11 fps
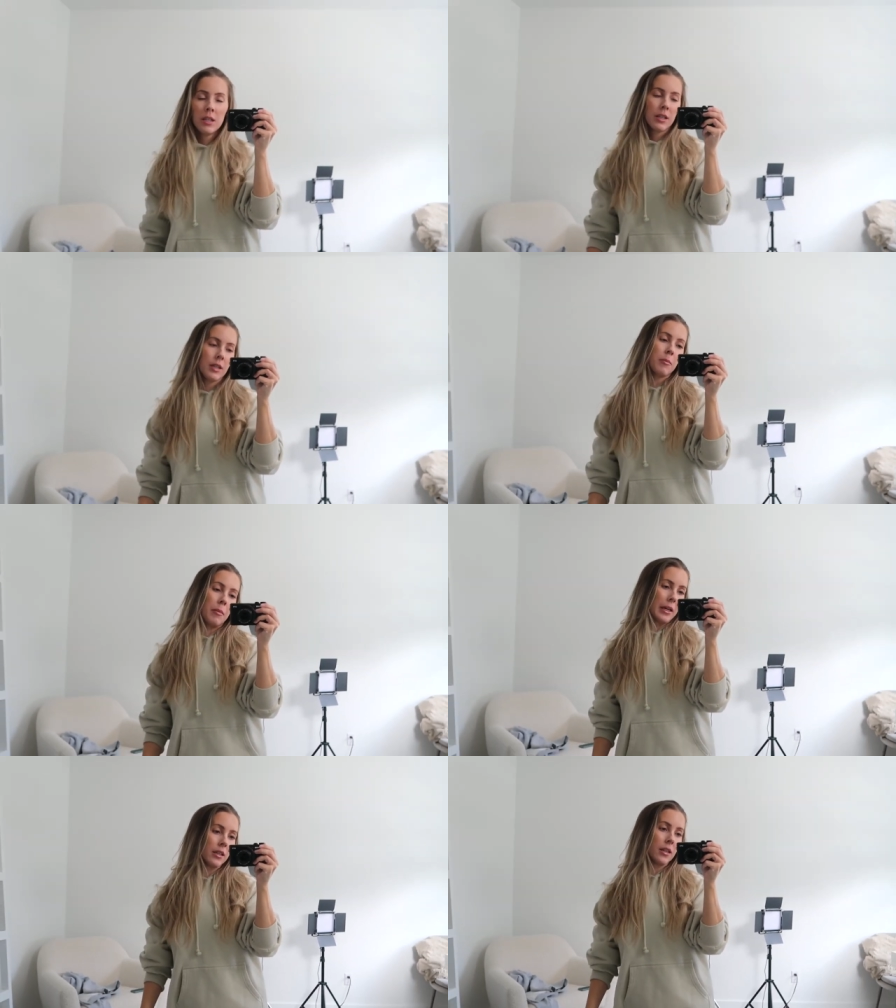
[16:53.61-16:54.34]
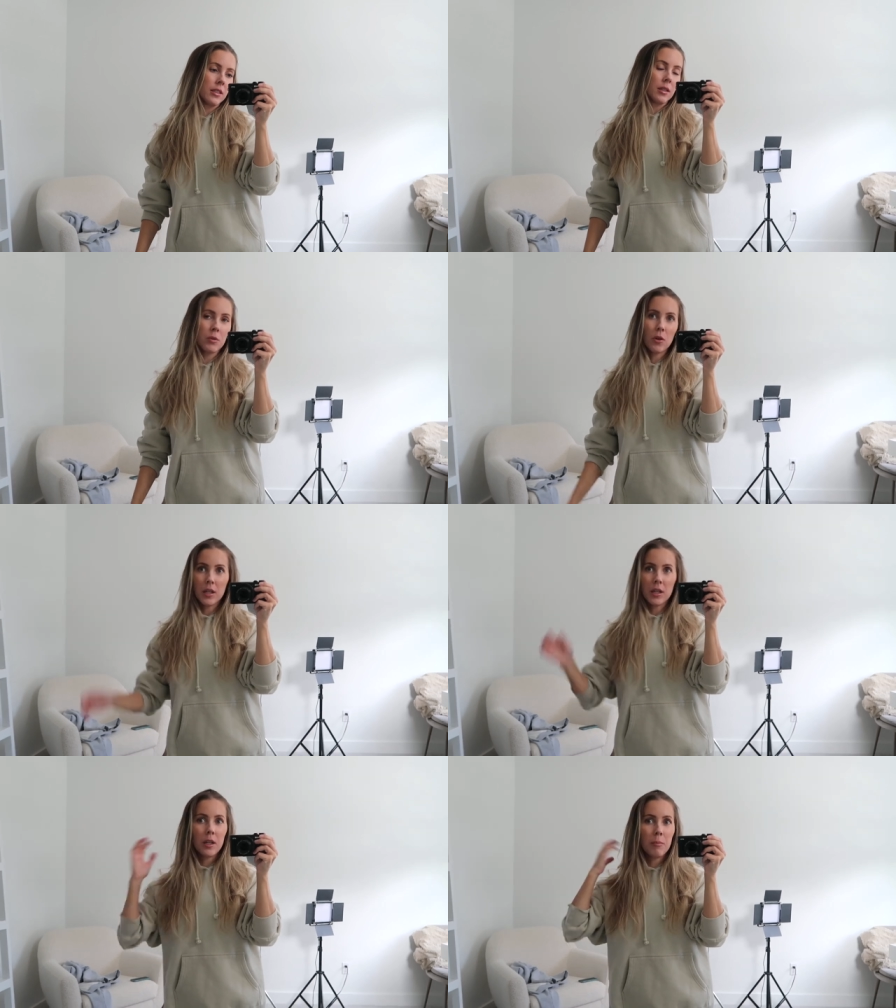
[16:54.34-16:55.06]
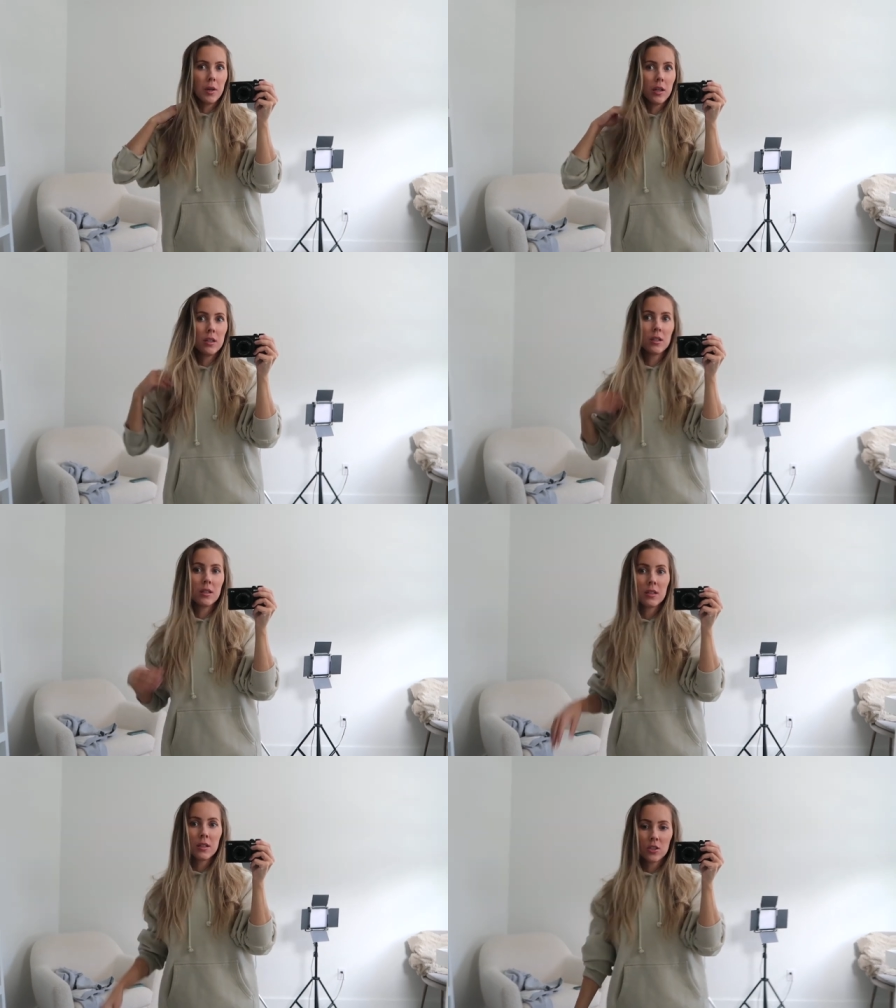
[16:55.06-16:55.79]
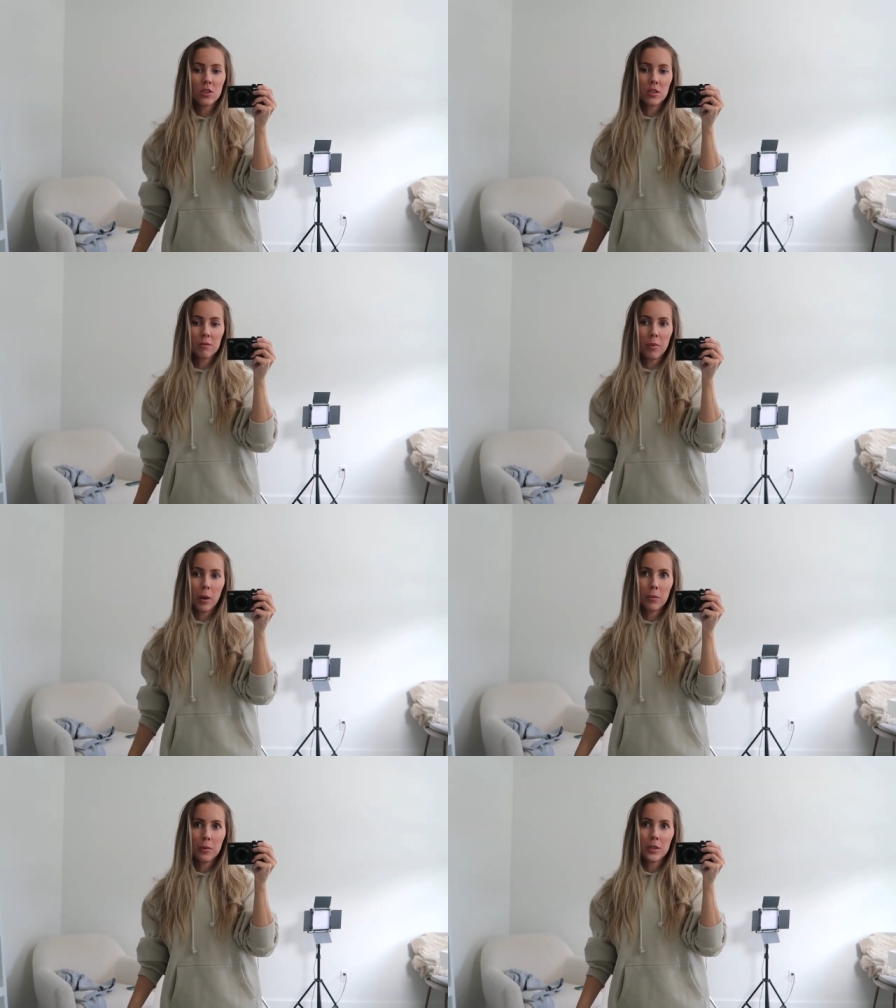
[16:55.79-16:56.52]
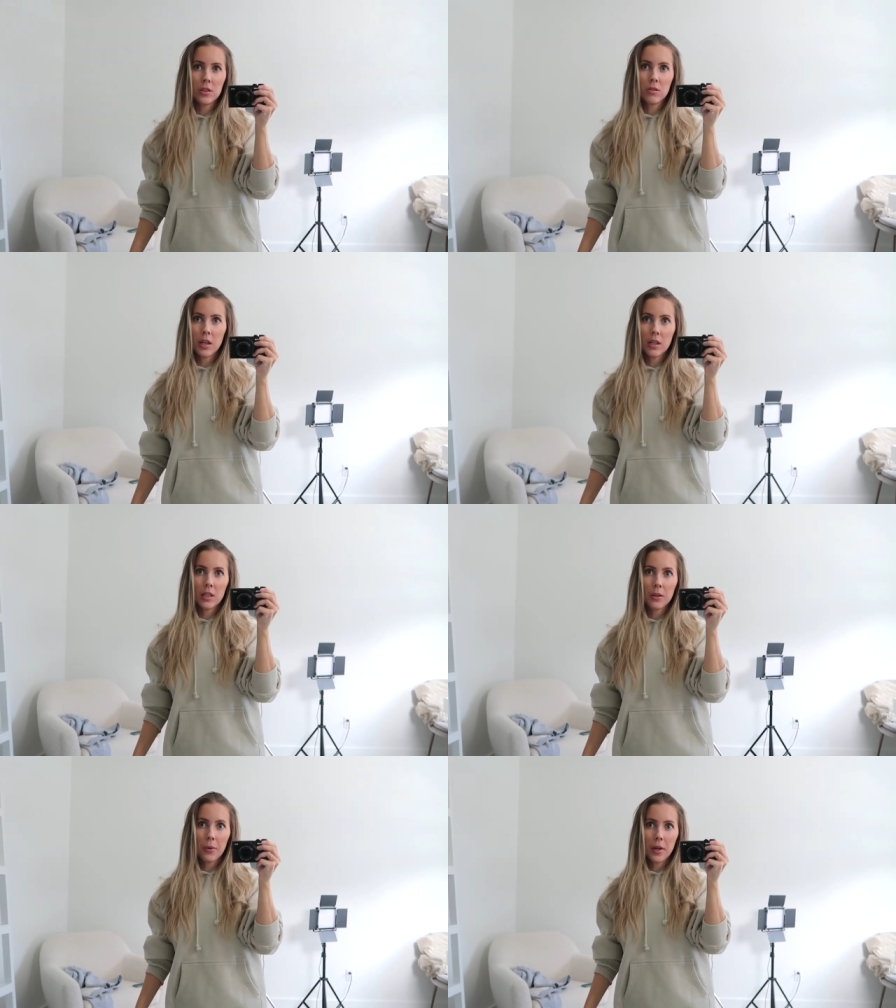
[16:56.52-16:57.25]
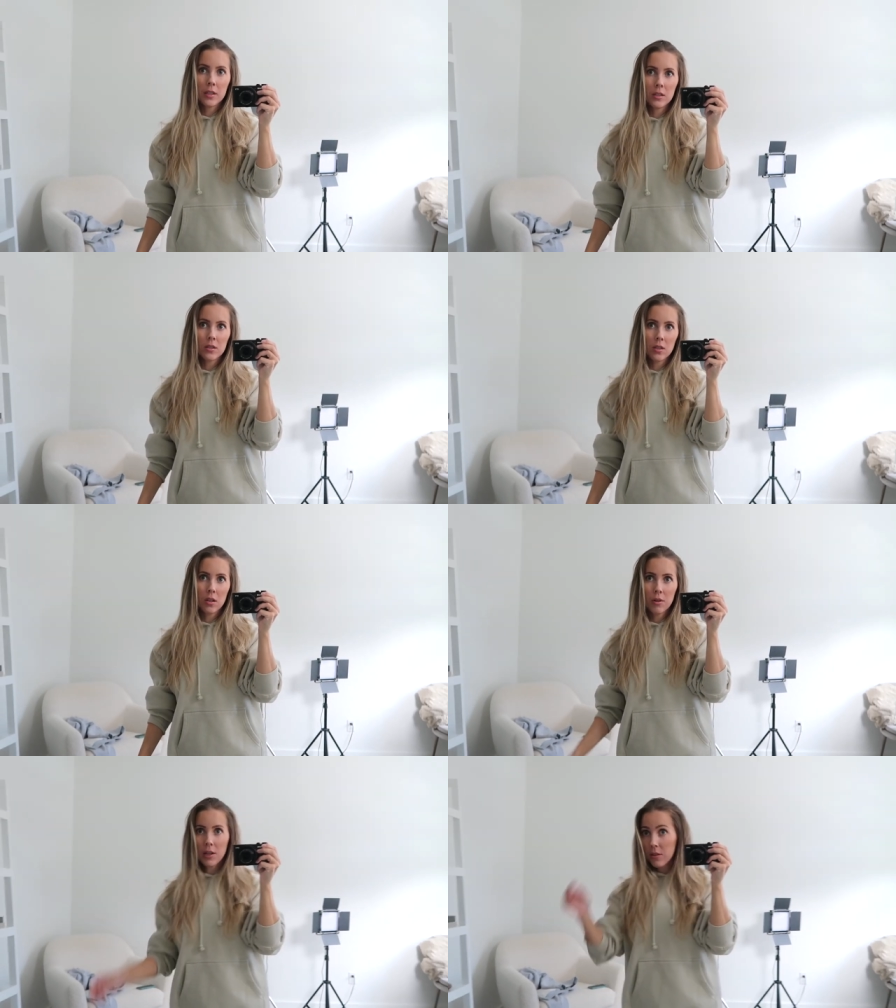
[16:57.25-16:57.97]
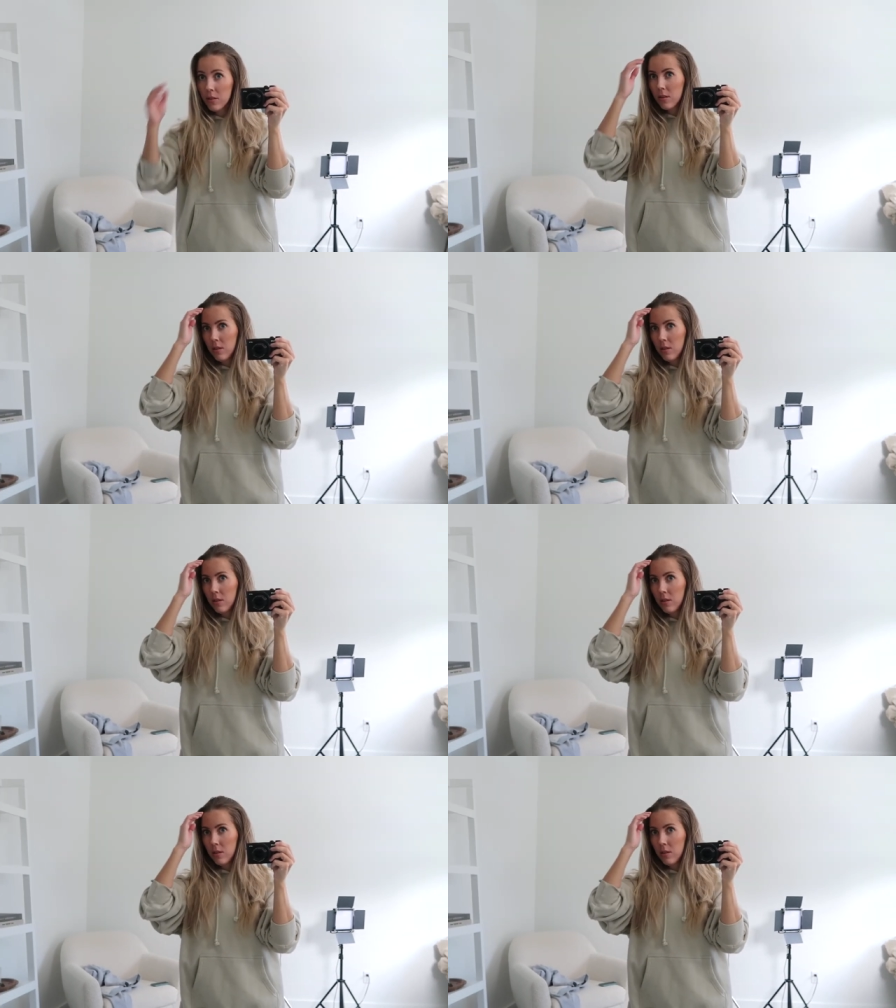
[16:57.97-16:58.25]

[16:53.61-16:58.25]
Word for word: It might end up going in a bun. Let's just probably do that anyway to start with.